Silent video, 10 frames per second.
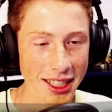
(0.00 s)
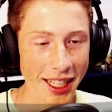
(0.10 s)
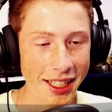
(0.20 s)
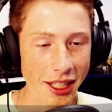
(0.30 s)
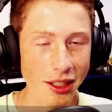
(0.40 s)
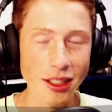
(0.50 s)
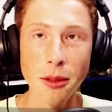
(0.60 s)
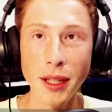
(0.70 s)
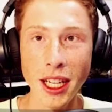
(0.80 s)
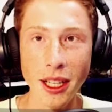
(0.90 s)
insane gear
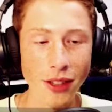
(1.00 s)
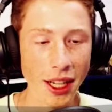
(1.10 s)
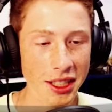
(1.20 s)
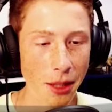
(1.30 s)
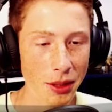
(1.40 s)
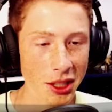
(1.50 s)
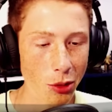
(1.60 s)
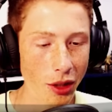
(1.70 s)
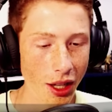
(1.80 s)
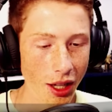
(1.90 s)
in the beginning of next
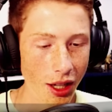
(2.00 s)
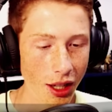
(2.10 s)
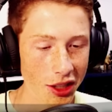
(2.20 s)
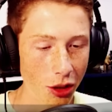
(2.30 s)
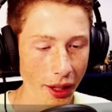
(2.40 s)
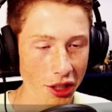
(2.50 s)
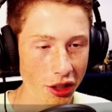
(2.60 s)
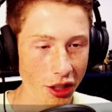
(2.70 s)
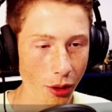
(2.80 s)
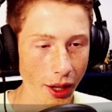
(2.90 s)
episode. So I'll make
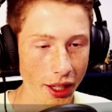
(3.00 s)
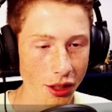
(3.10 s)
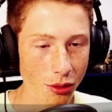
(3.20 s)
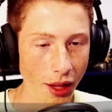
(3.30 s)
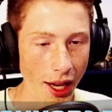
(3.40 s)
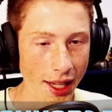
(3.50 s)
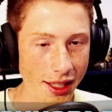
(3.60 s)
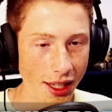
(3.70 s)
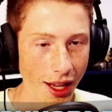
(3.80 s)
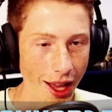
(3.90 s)
sure to go ahead and do
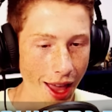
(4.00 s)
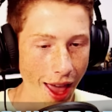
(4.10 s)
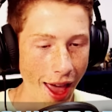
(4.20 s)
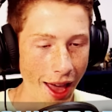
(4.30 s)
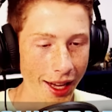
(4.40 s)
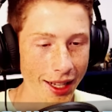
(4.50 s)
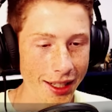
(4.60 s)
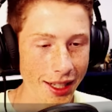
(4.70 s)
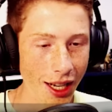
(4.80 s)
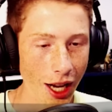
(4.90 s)
that.
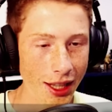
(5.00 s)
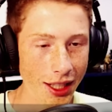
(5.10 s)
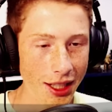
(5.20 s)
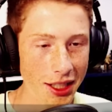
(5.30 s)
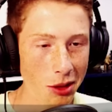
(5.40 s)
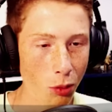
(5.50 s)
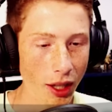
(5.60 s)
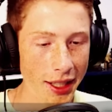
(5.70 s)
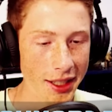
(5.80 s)
And I think this is